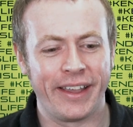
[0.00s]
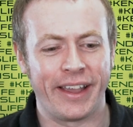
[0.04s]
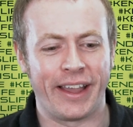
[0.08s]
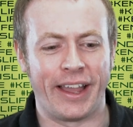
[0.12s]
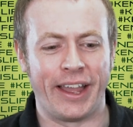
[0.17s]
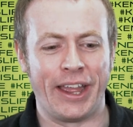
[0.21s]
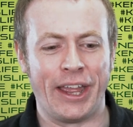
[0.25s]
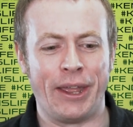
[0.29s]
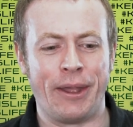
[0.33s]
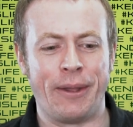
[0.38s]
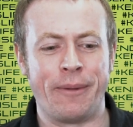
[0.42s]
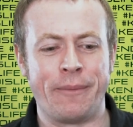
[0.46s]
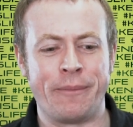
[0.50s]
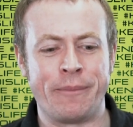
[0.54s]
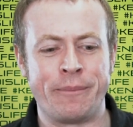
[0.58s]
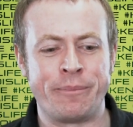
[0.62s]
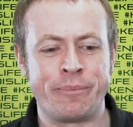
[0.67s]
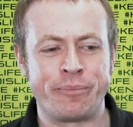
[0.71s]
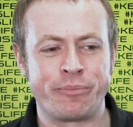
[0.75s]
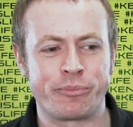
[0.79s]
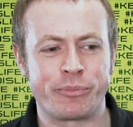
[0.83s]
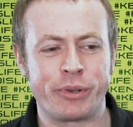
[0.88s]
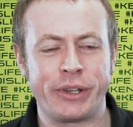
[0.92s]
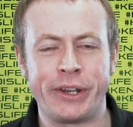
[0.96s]

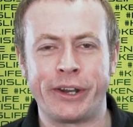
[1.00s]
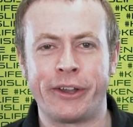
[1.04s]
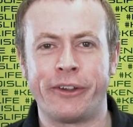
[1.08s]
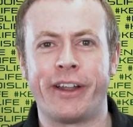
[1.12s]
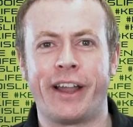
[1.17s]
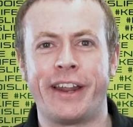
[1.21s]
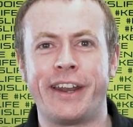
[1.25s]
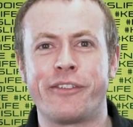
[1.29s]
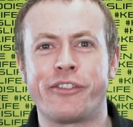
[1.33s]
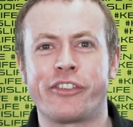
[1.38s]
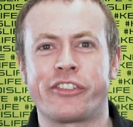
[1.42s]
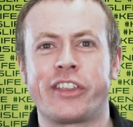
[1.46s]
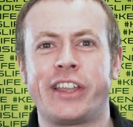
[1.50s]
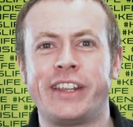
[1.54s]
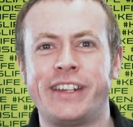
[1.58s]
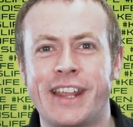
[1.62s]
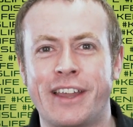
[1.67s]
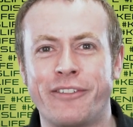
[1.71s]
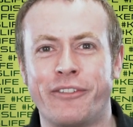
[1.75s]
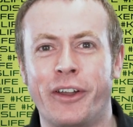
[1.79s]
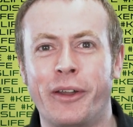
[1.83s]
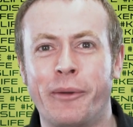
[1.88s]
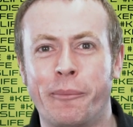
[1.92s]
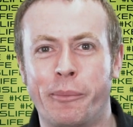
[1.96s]
Um, but you know I never say
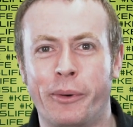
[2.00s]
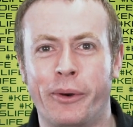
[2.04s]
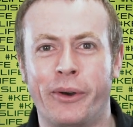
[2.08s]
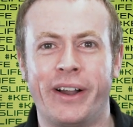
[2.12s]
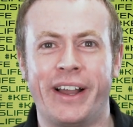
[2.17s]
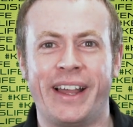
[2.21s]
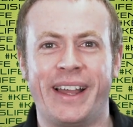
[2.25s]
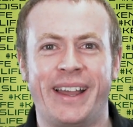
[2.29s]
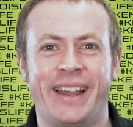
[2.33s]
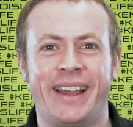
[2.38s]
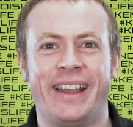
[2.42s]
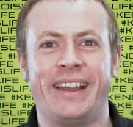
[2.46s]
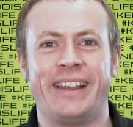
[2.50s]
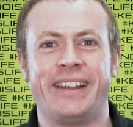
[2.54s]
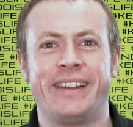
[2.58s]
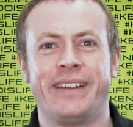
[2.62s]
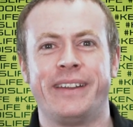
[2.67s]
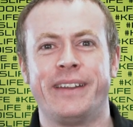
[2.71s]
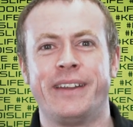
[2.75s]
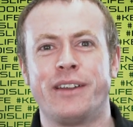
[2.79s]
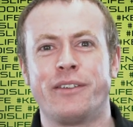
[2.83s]
never, but uh,